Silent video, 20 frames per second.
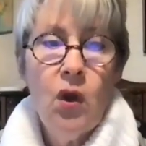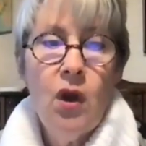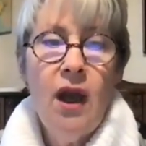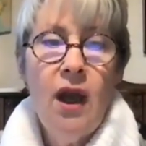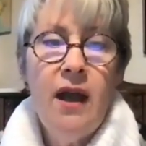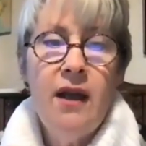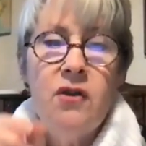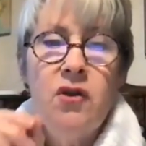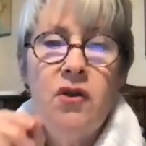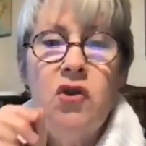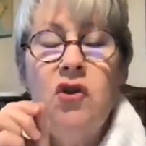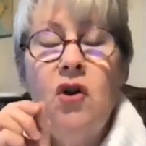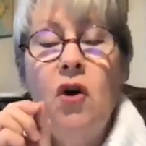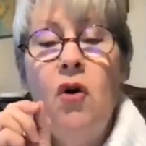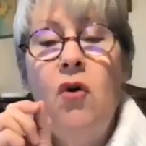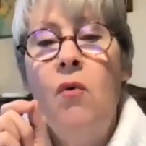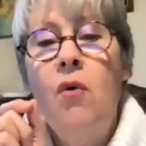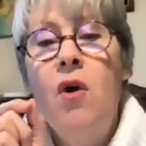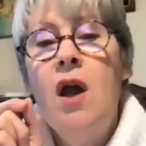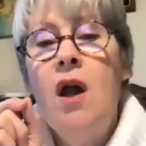Okay,
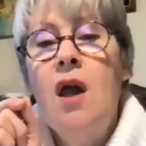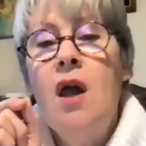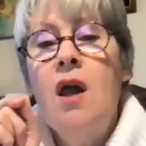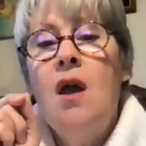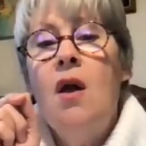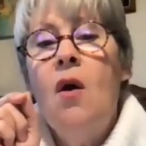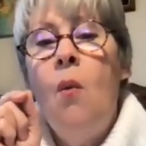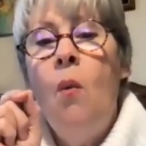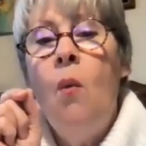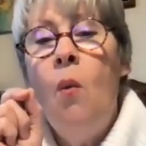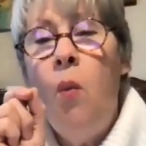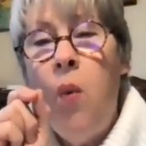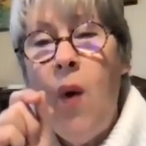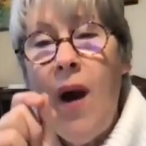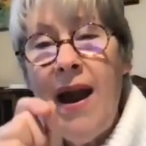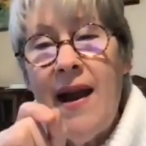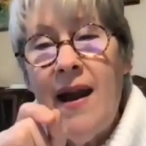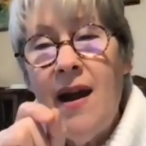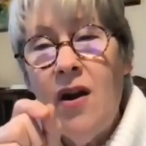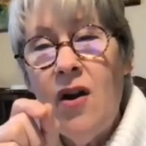so
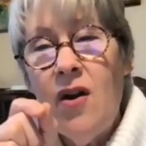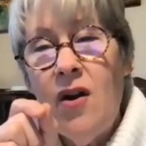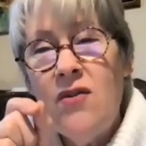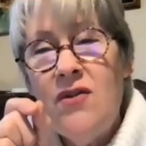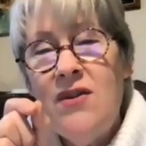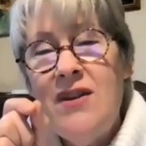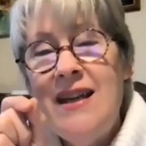where